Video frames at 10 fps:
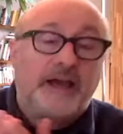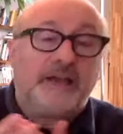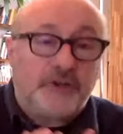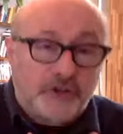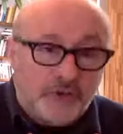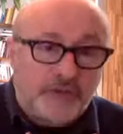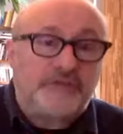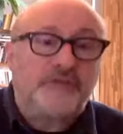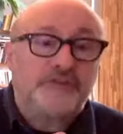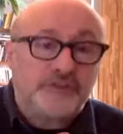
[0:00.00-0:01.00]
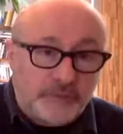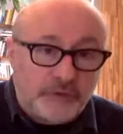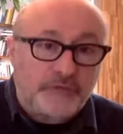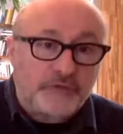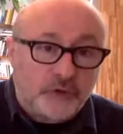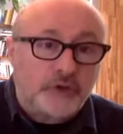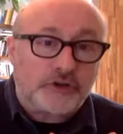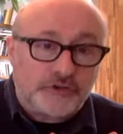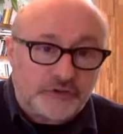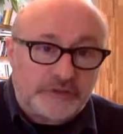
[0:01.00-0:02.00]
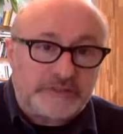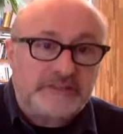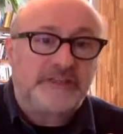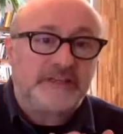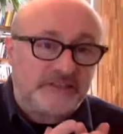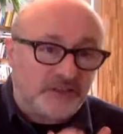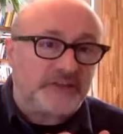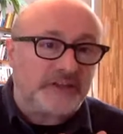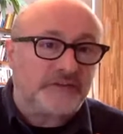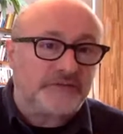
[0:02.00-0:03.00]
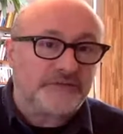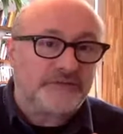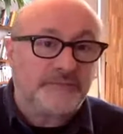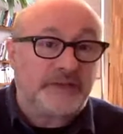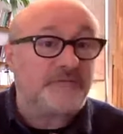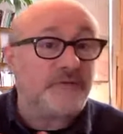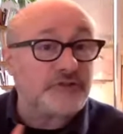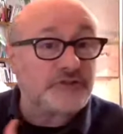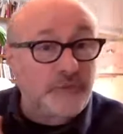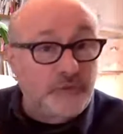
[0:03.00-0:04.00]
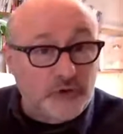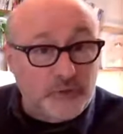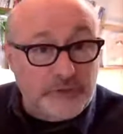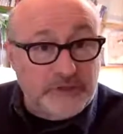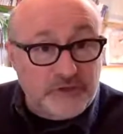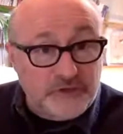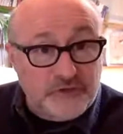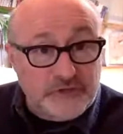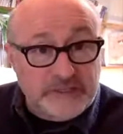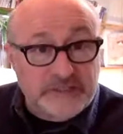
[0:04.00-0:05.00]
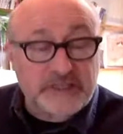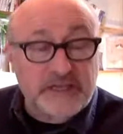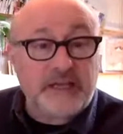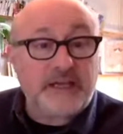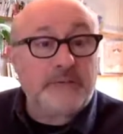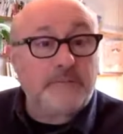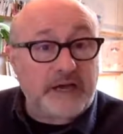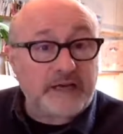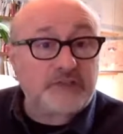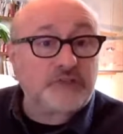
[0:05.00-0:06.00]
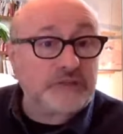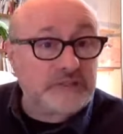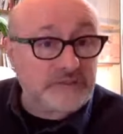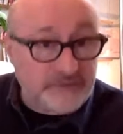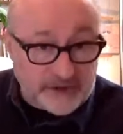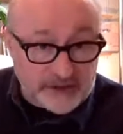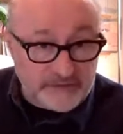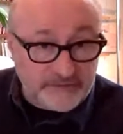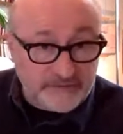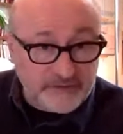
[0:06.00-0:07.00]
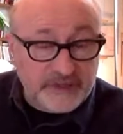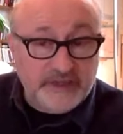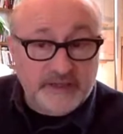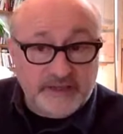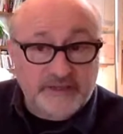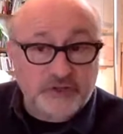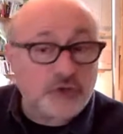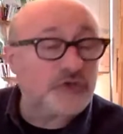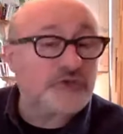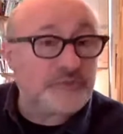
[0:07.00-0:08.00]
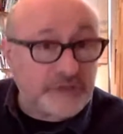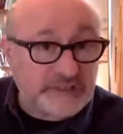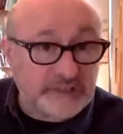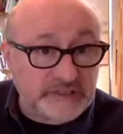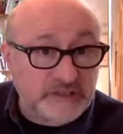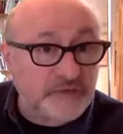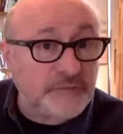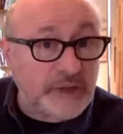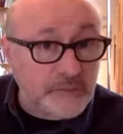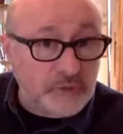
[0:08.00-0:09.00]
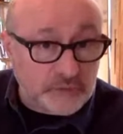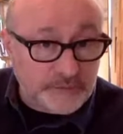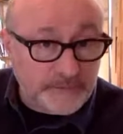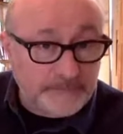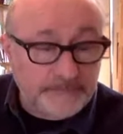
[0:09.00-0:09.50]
I know that for some of your countries, it's not enough. But for some European countries, minus 25 is the good species of bamboo.